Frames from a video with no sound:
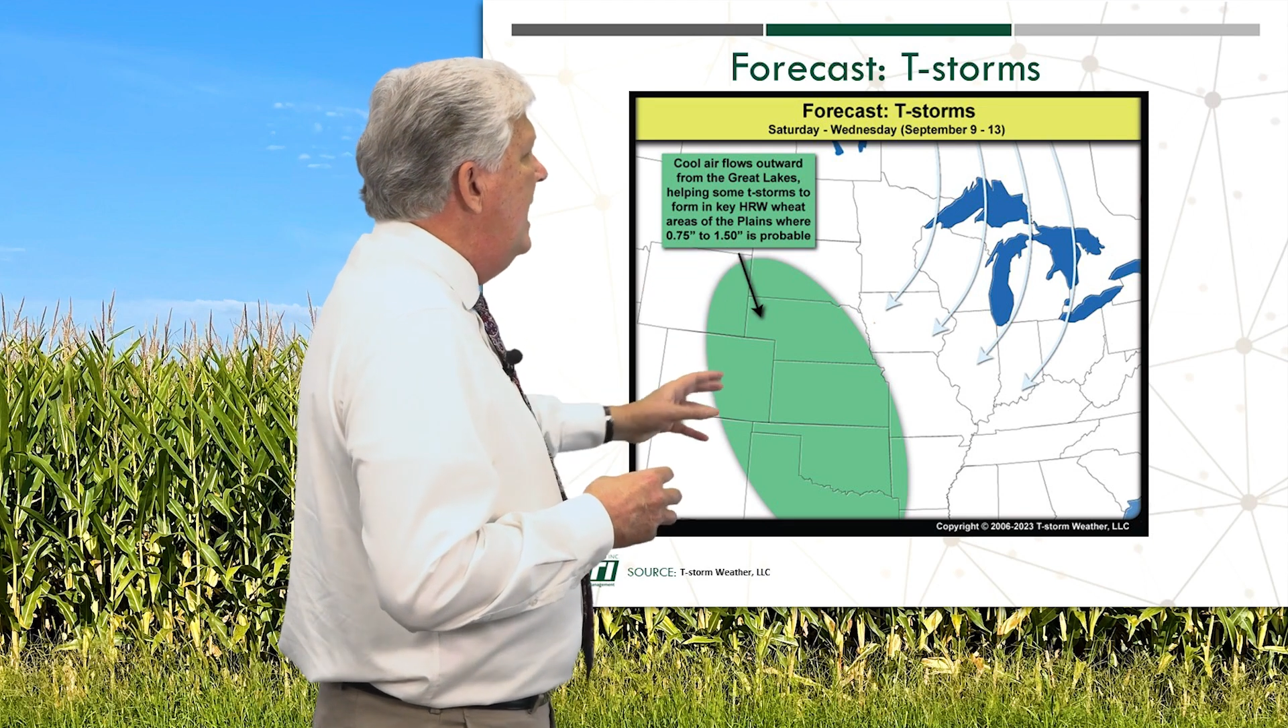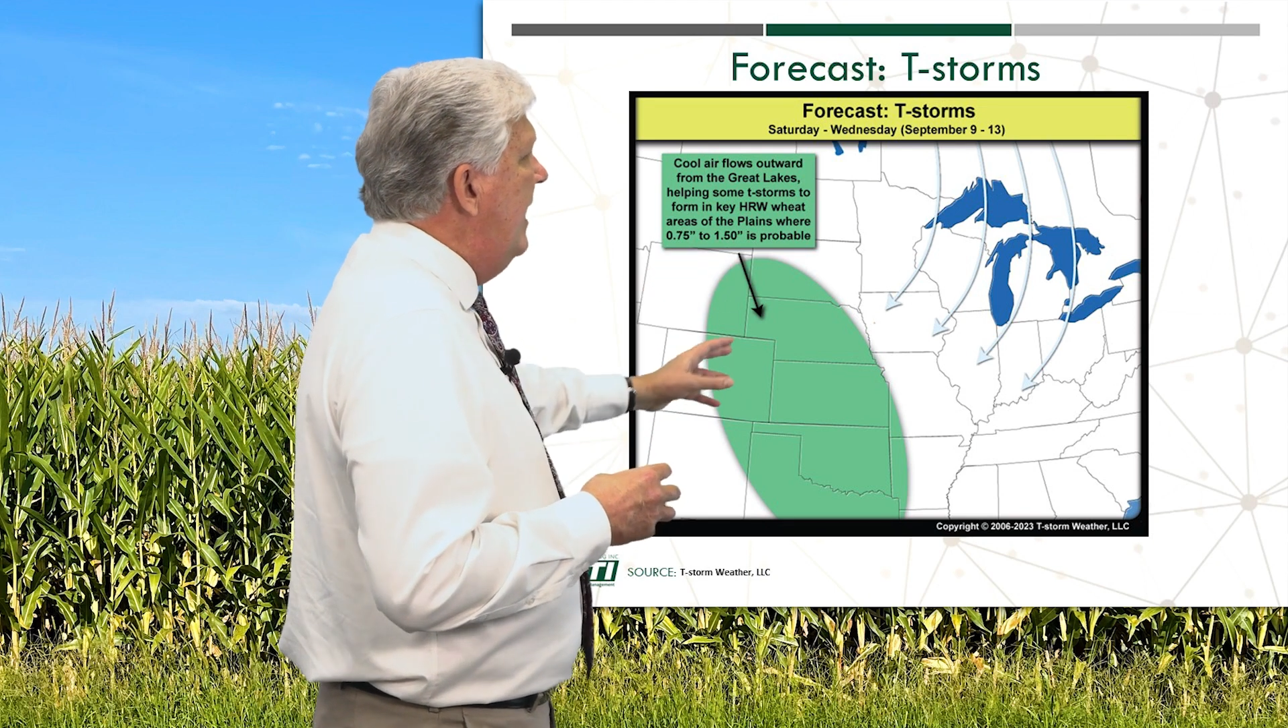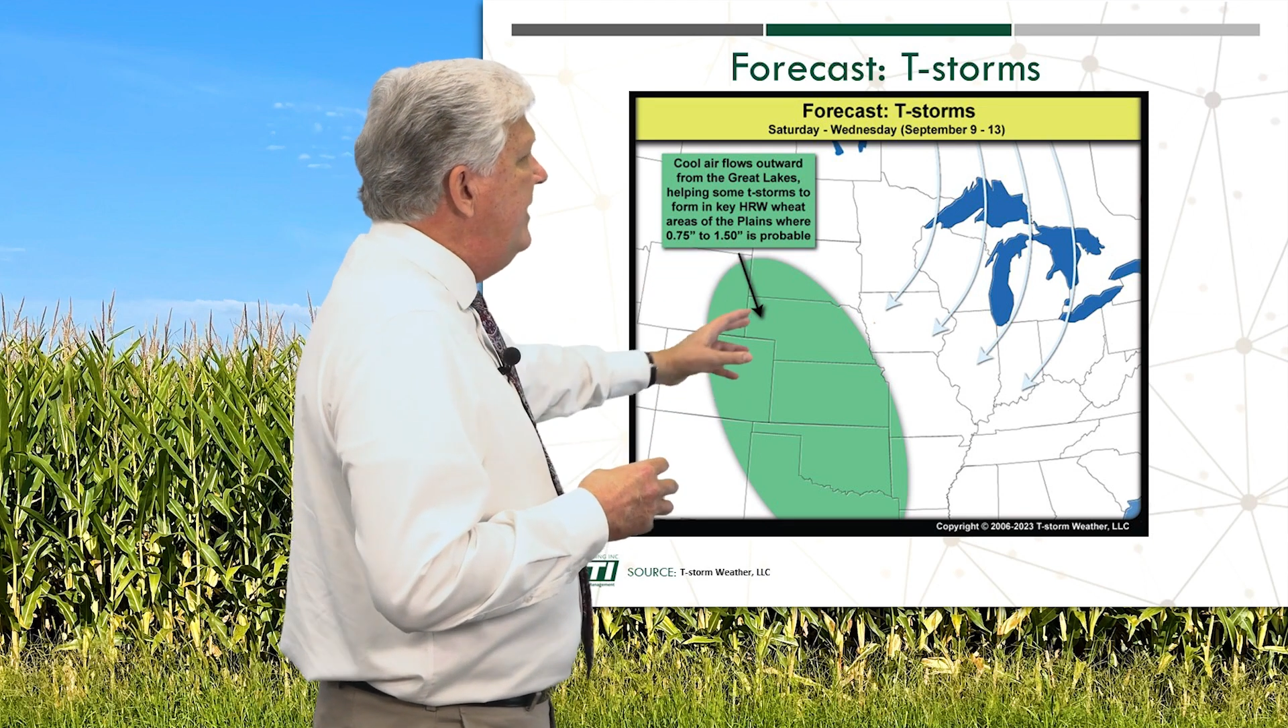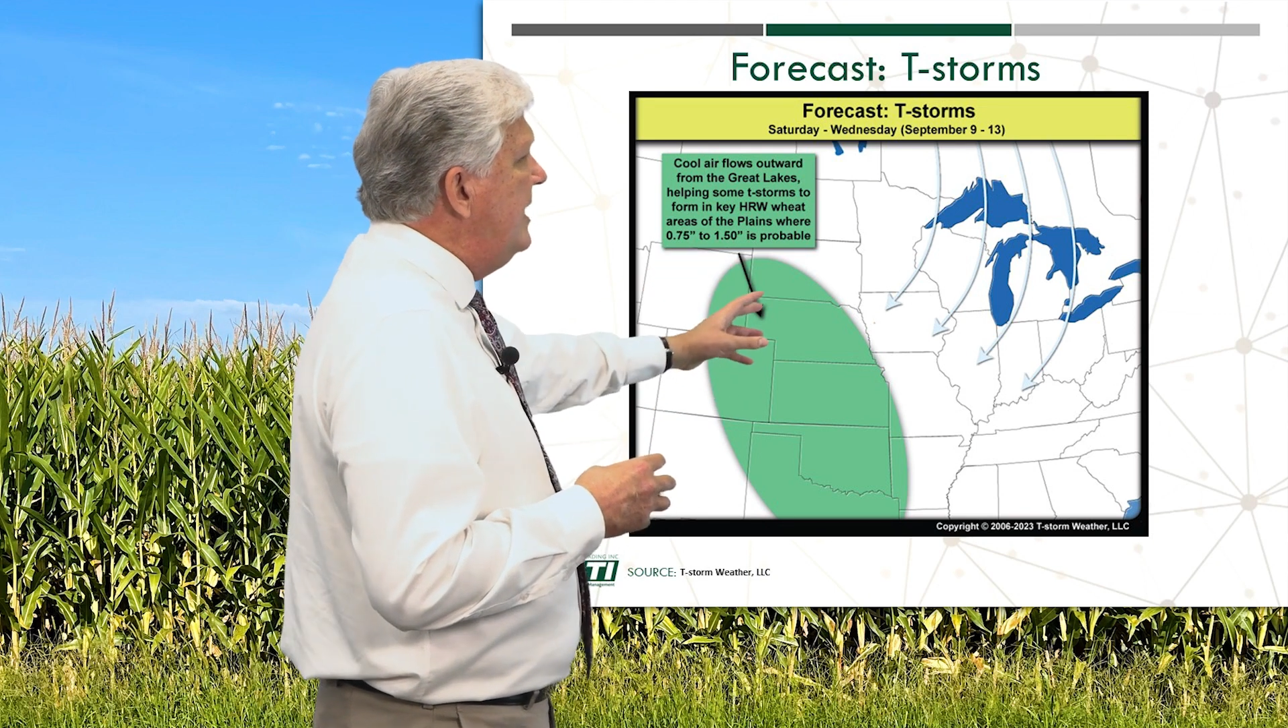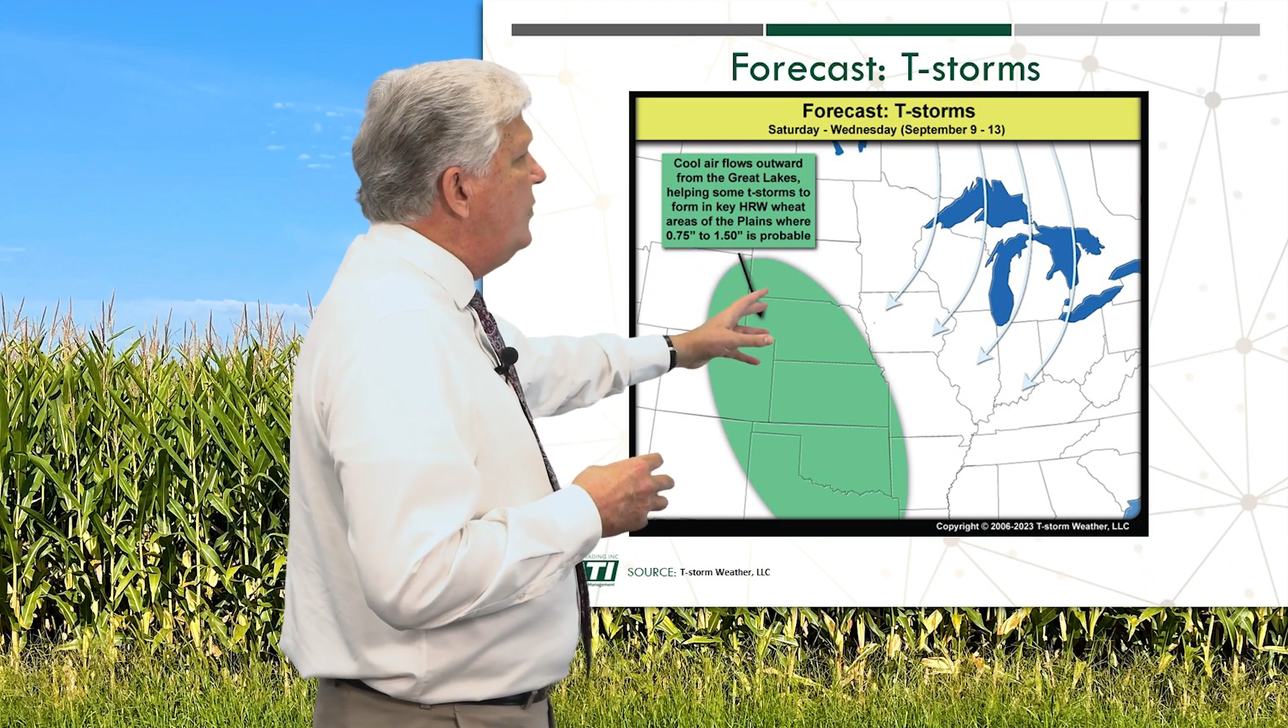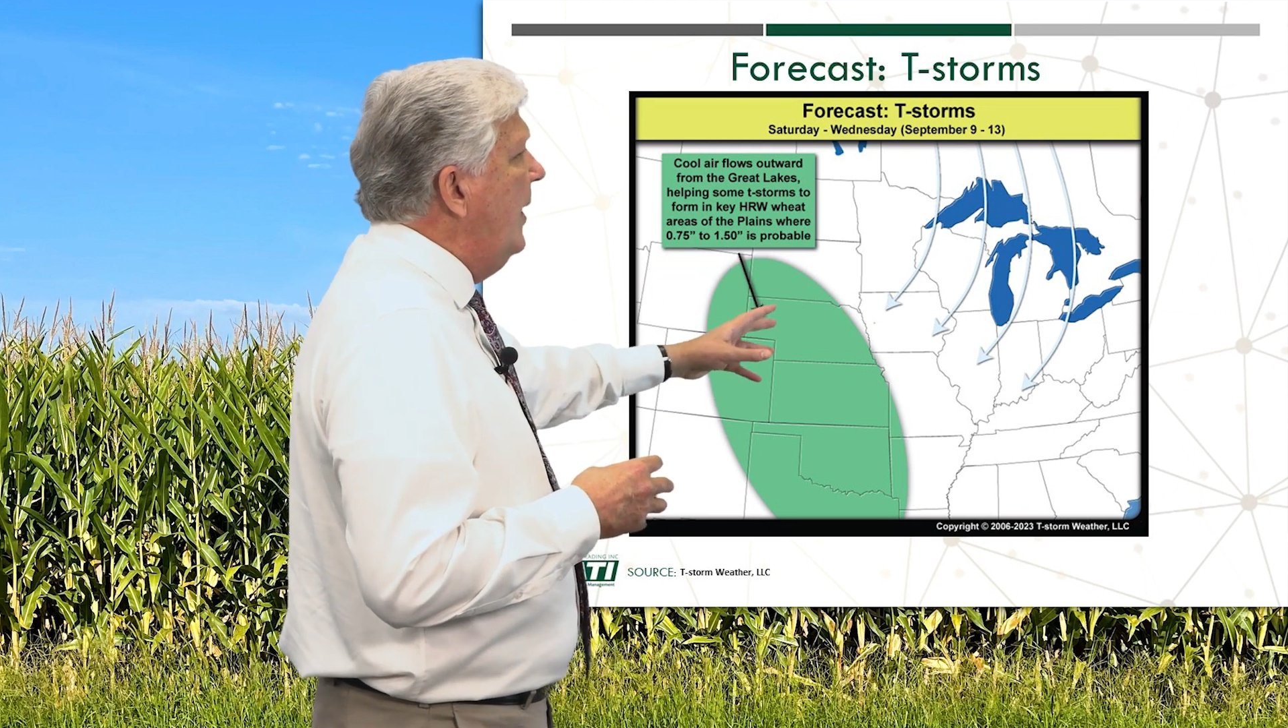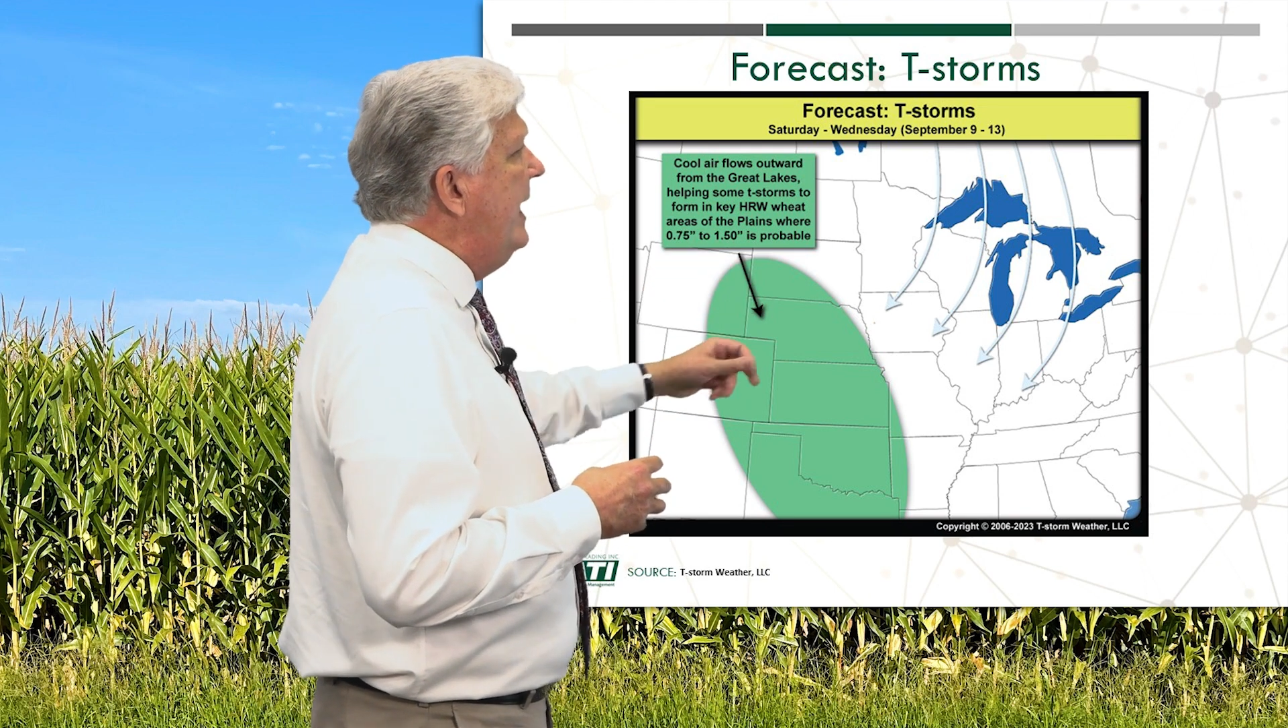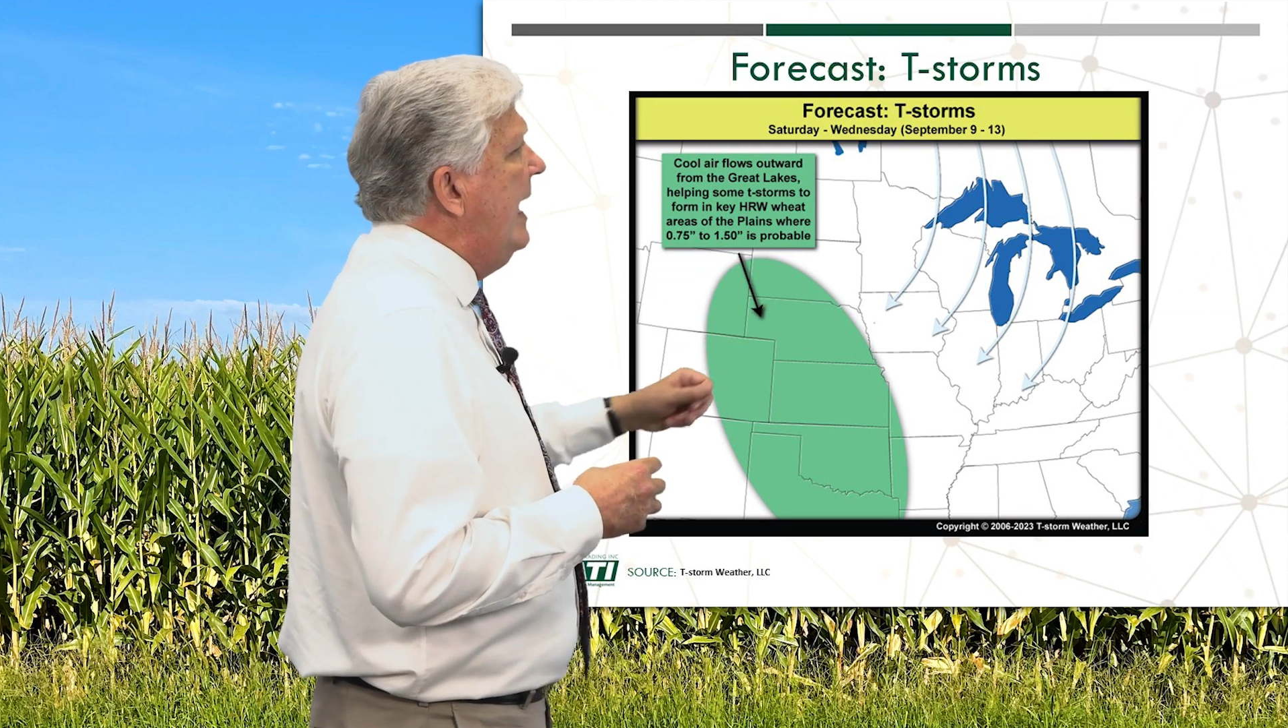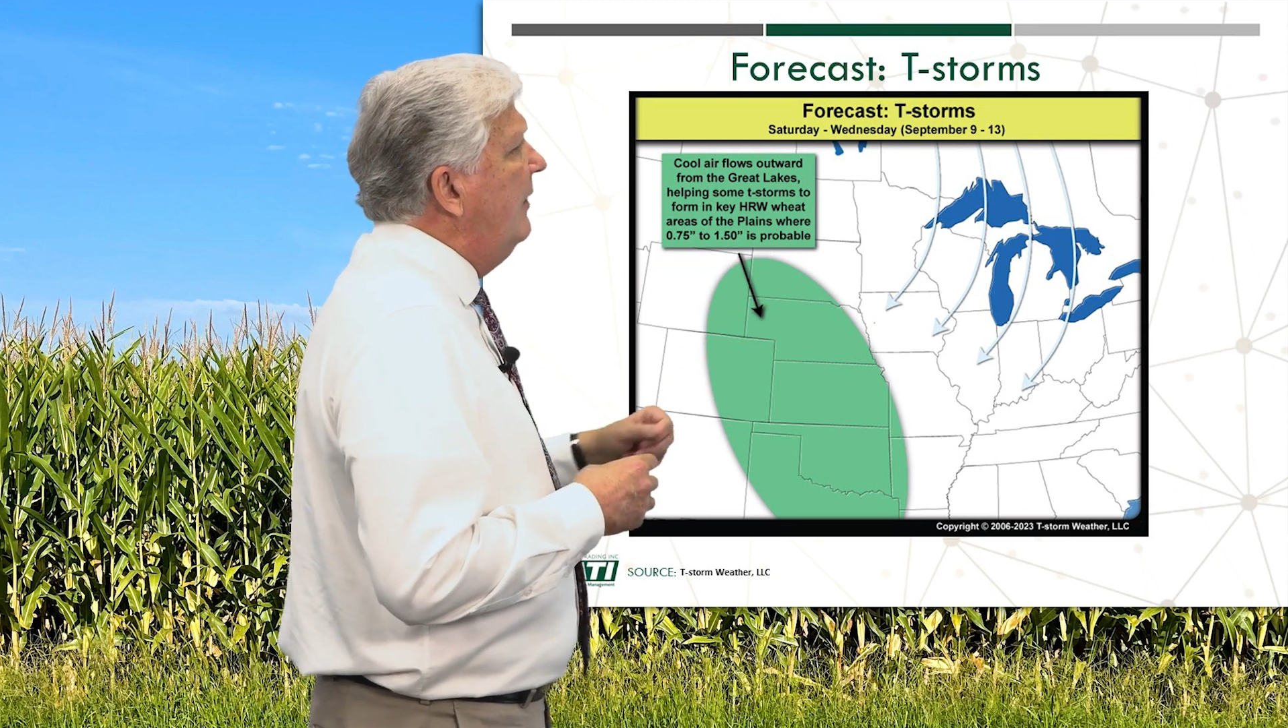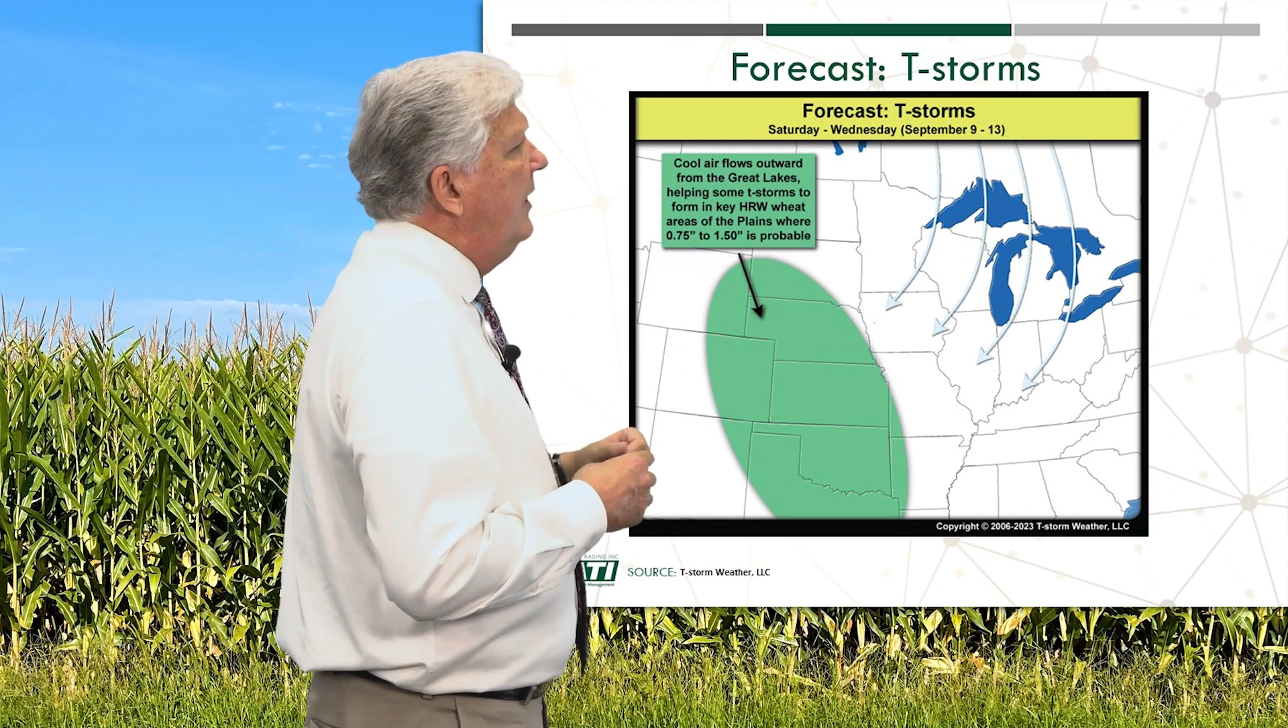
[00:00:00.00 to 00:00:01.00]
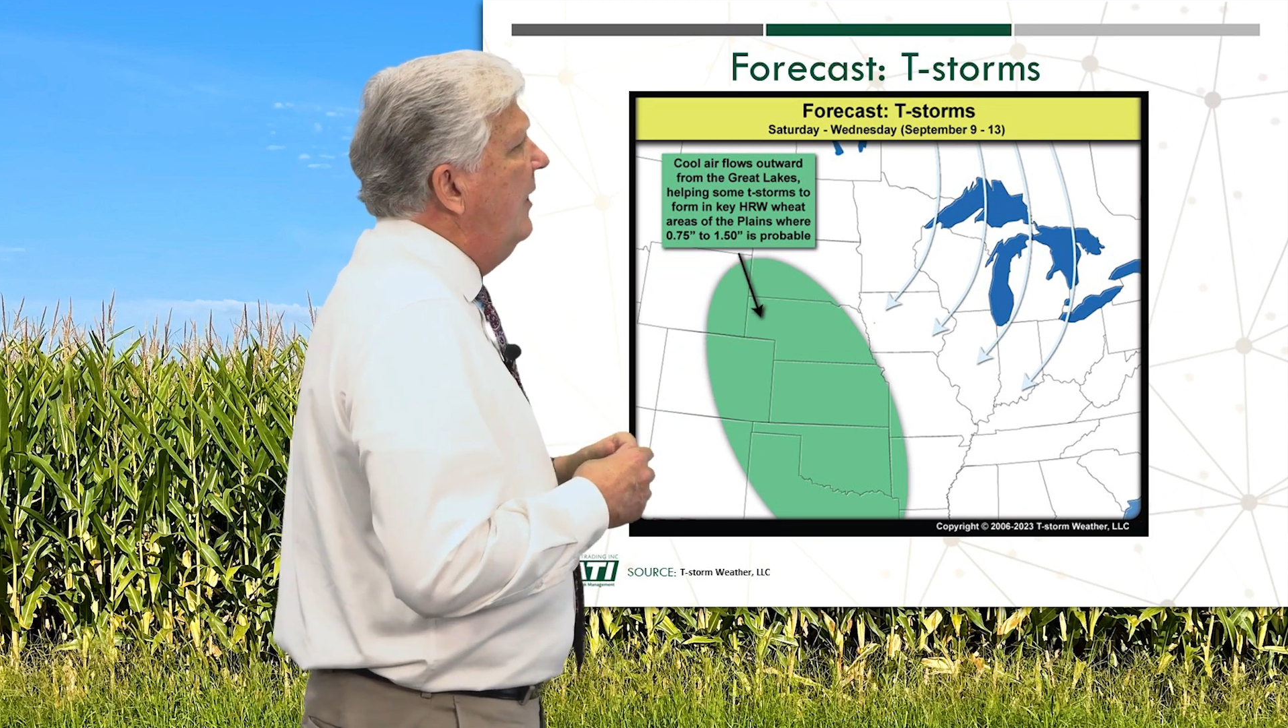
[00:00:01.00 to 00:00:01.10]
Heaviest rain out